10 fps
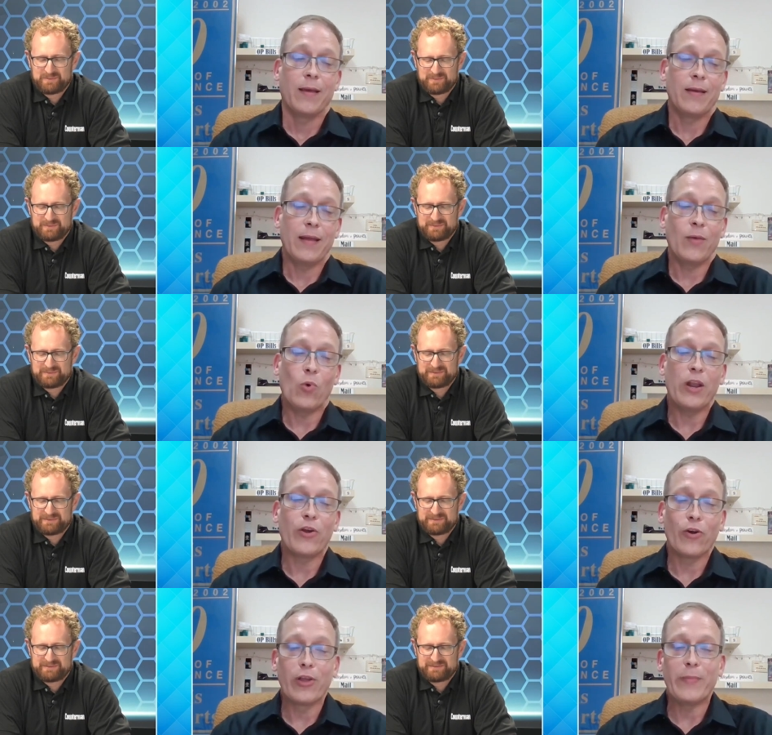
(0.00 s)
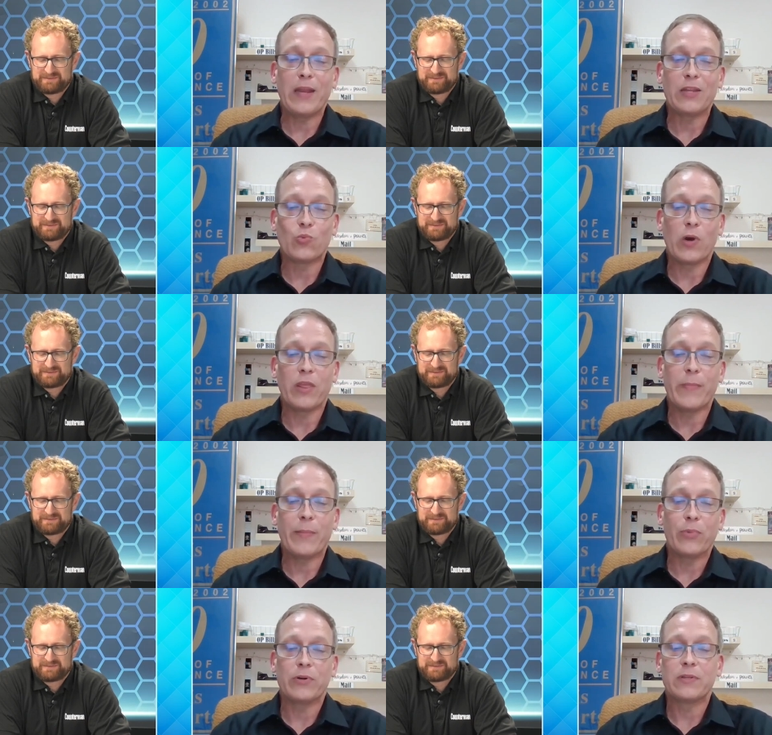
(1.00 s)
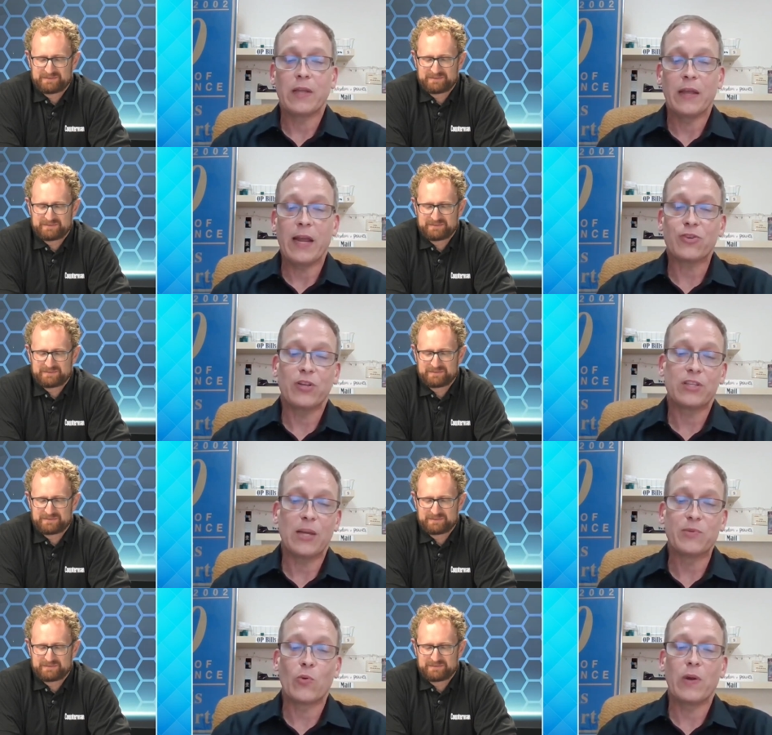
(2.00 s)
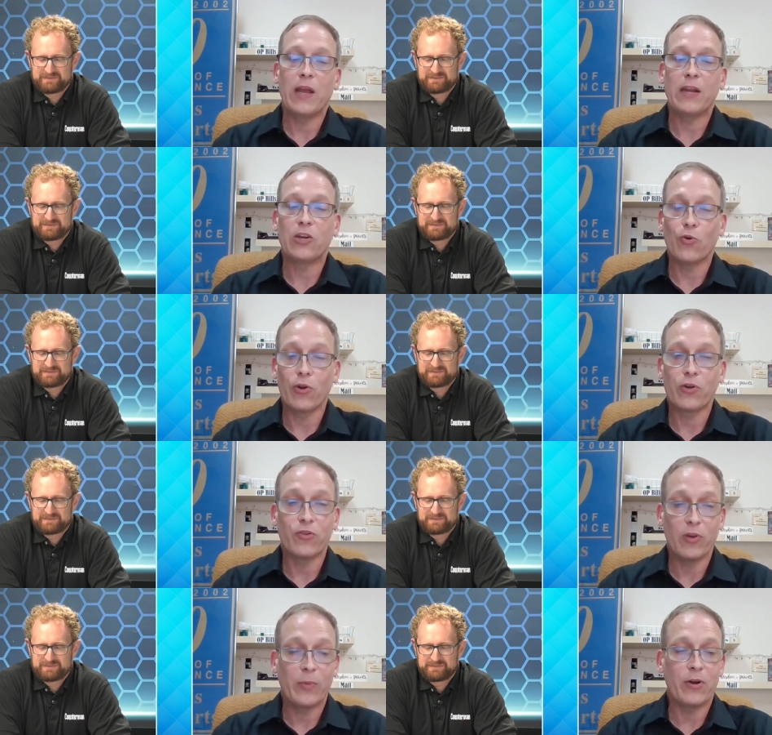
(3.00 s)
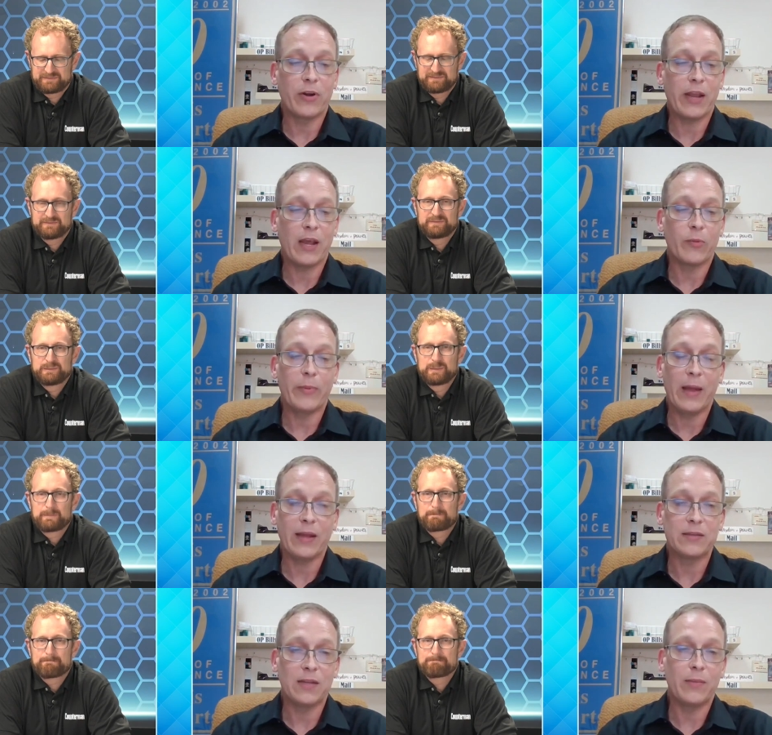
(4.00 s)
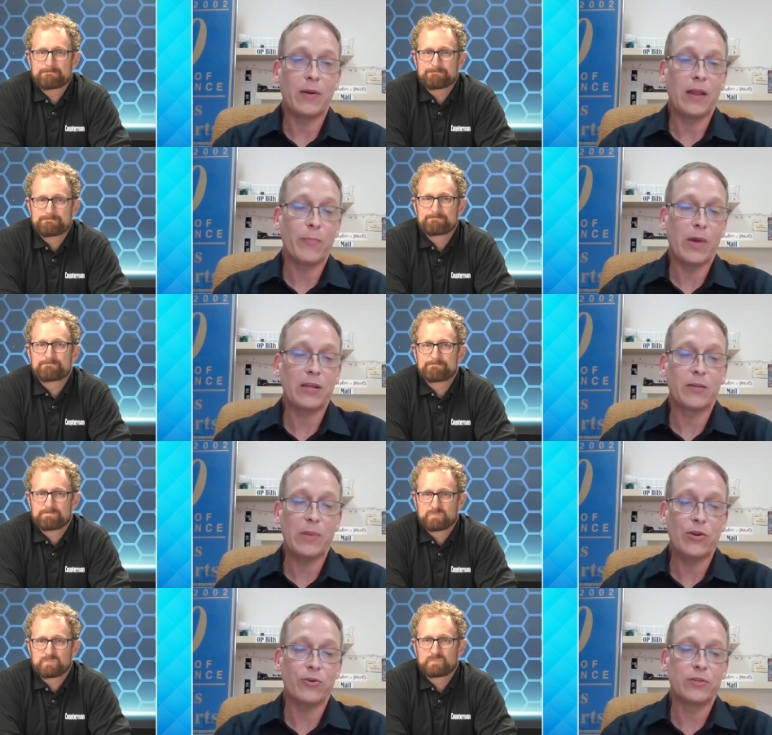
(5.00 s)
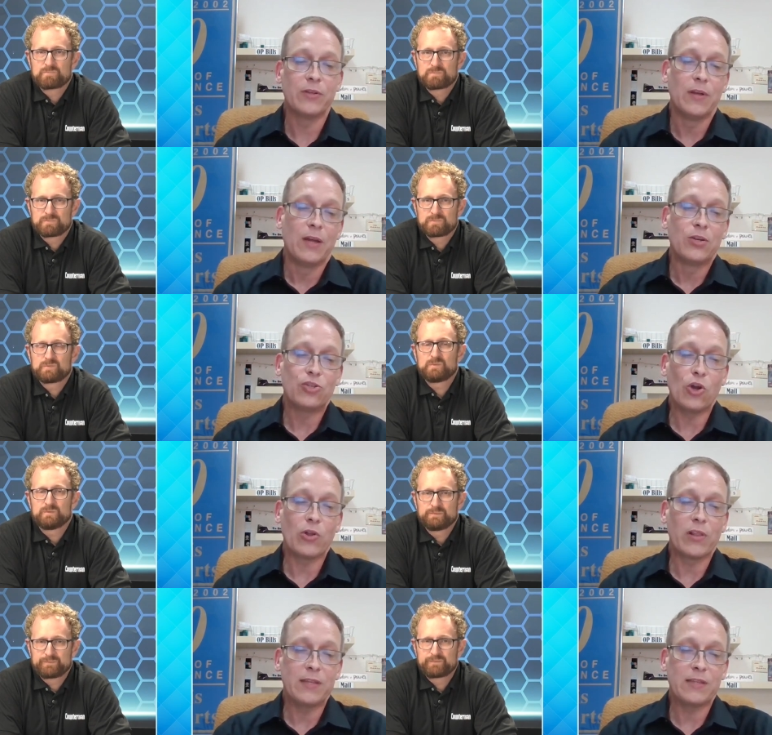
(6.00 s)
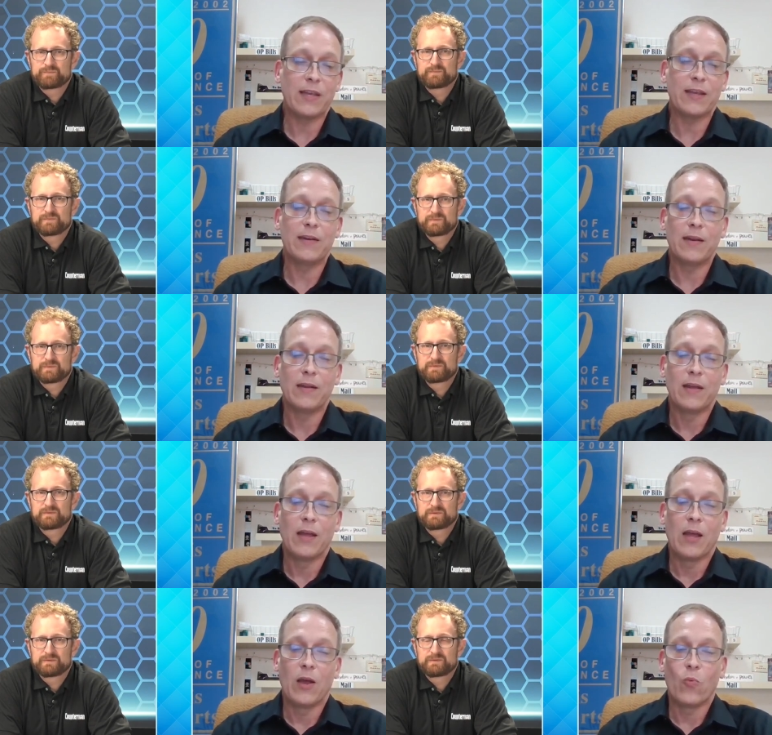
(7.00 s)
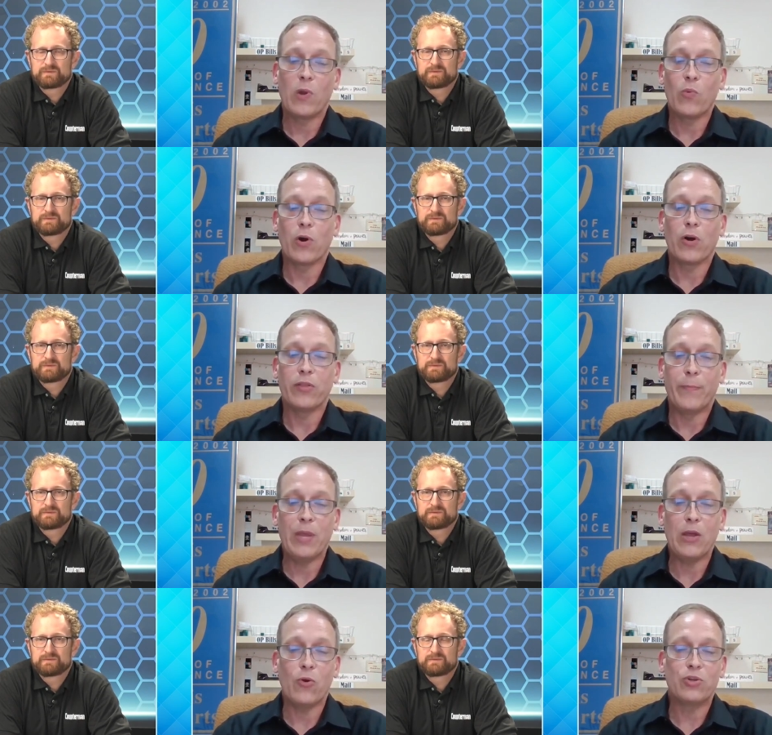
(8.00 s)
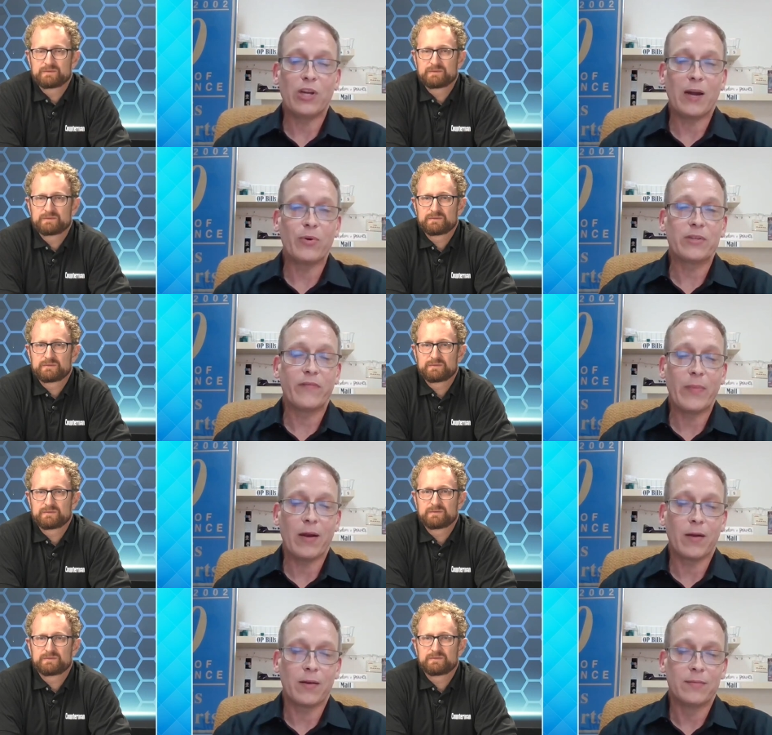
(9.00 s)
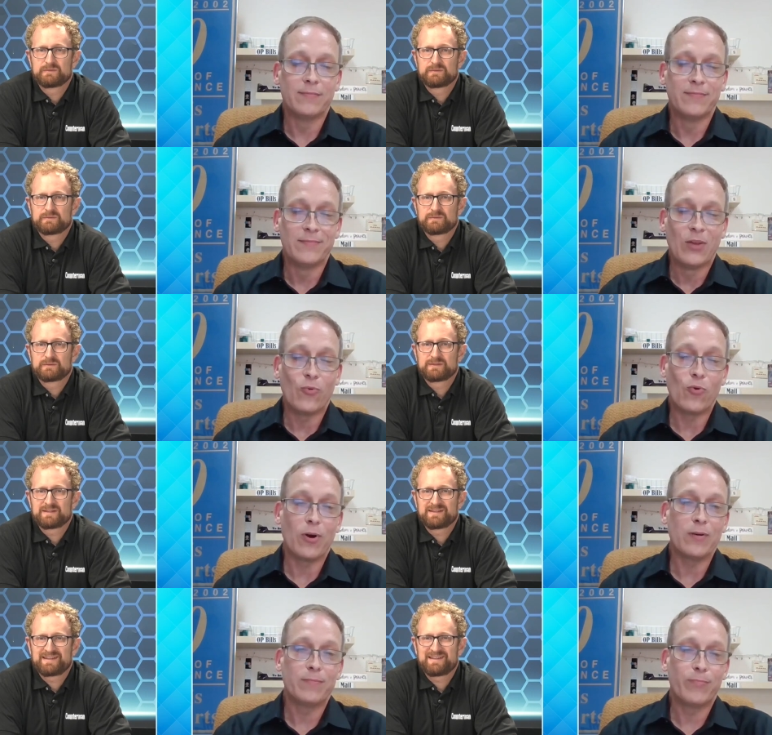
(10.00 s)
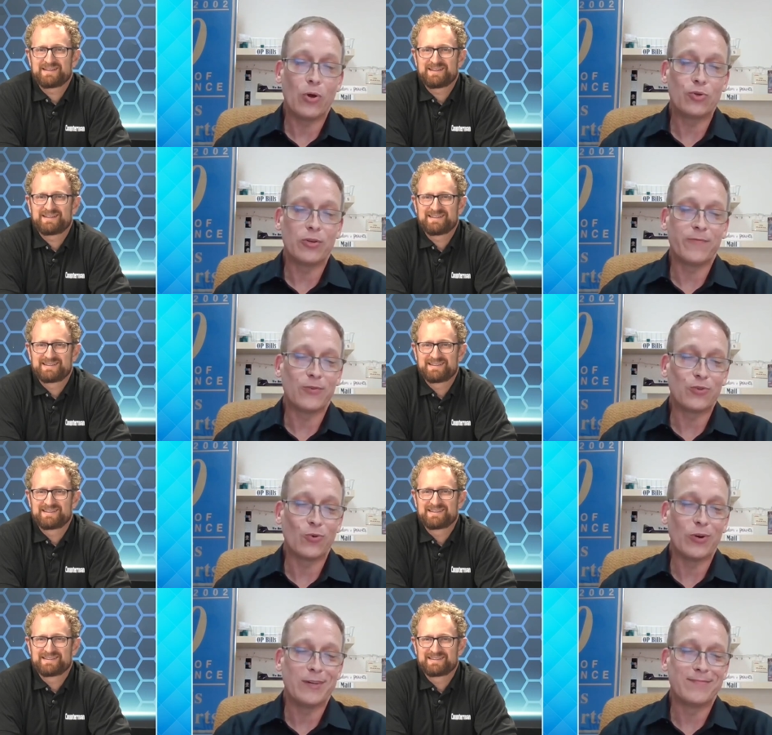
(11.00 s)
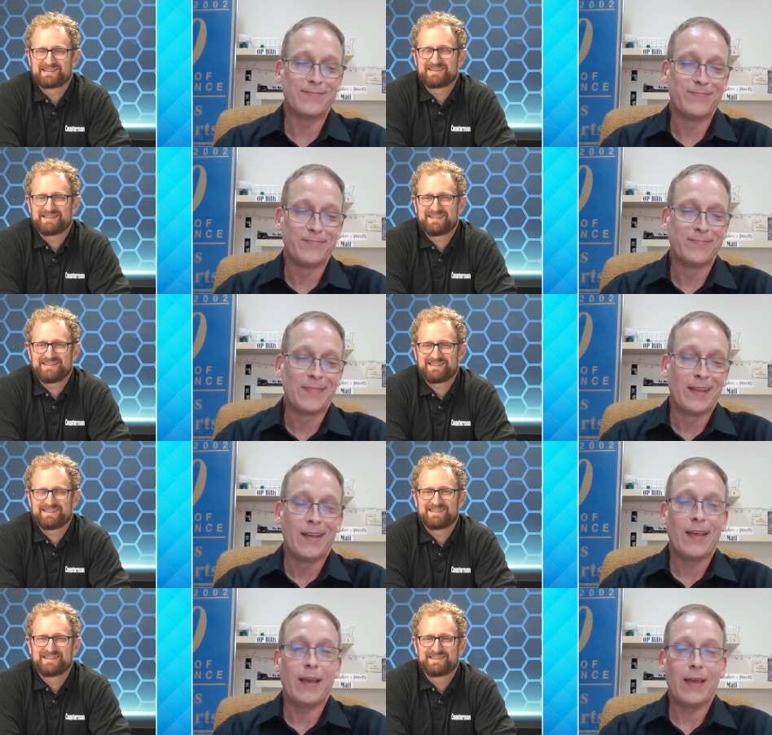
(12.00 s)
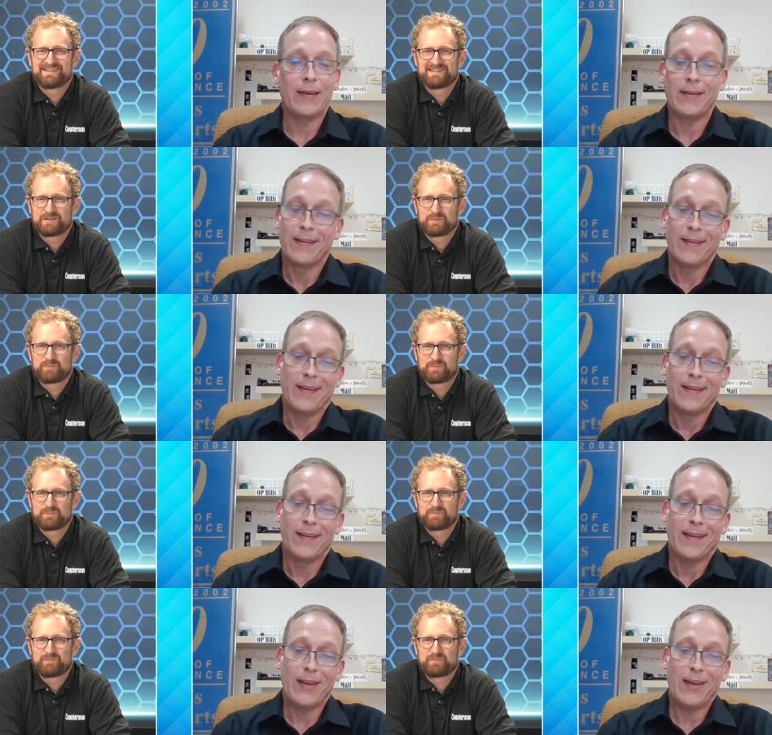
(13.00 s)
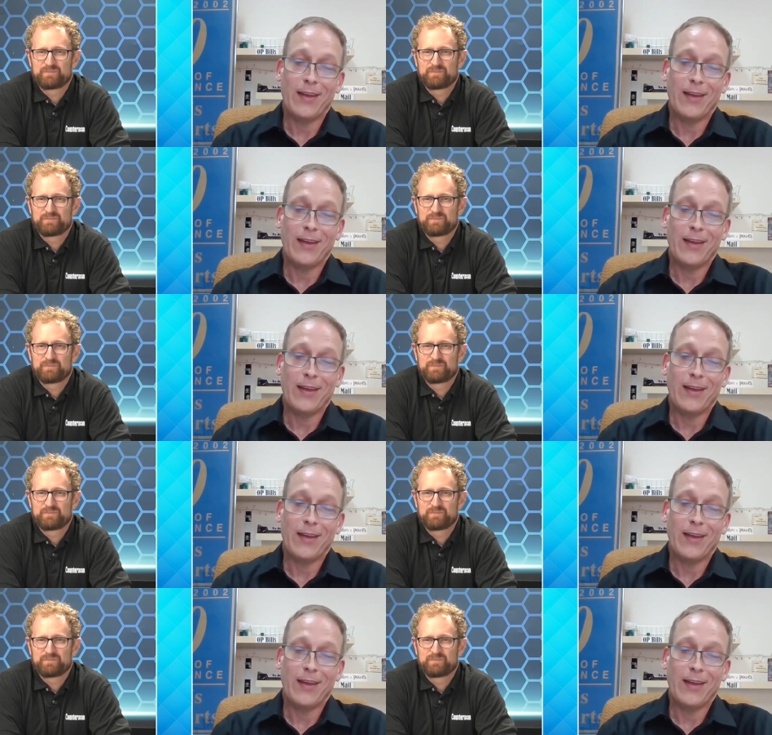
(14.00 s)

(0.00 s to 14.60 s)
Speaker 1: at, at one of the early meetings, one of the members, and actually a subsequent editorial contributor to Counterman magazine named Mike Demers, mm-hmm. jokingly said, we were the P O jobbers of America, or POJA for short. And hey, we kept the name and we